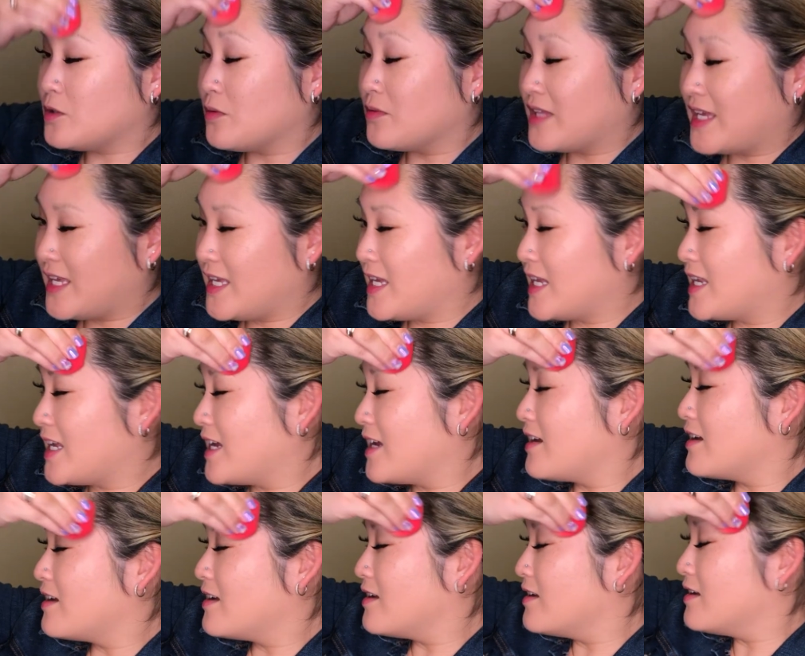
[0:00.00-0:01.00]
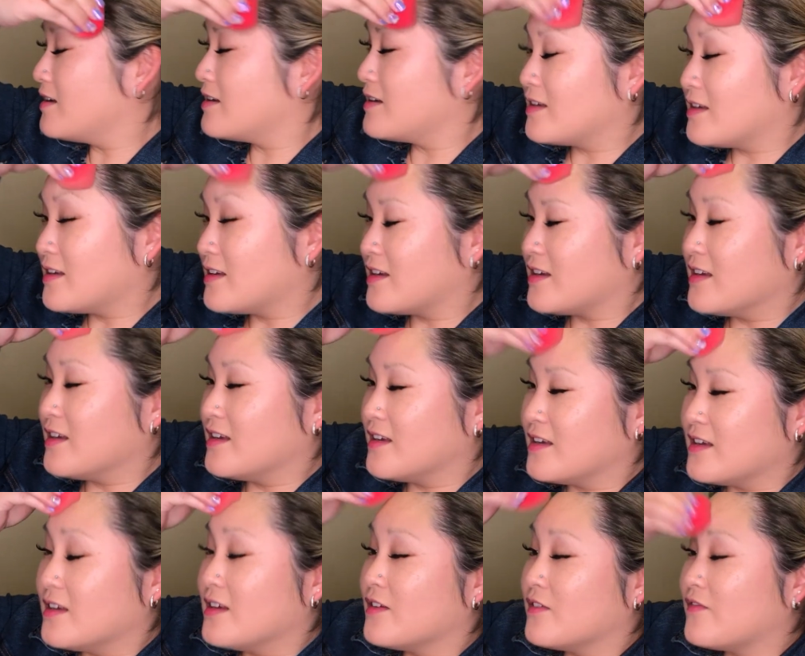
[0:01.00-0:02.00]
don't like getting
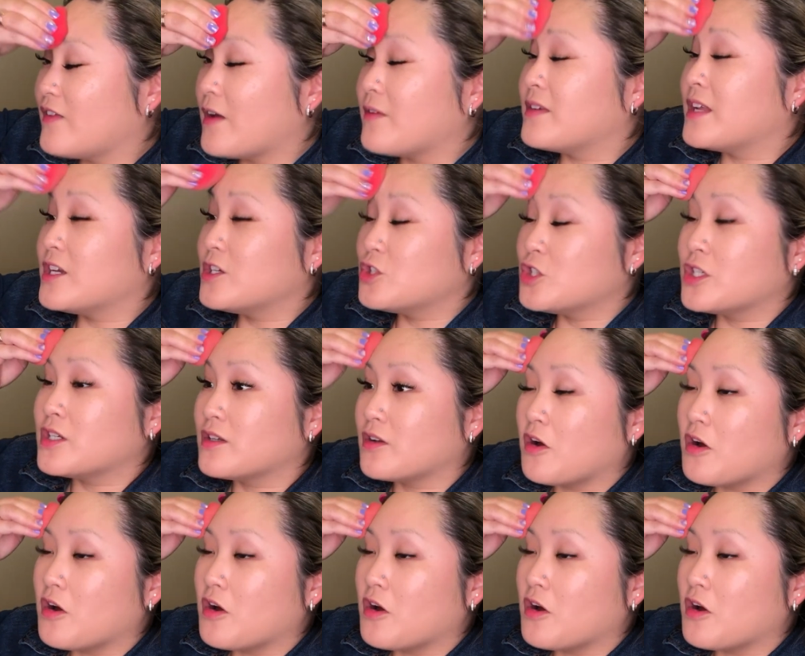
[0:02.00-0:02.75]
foundation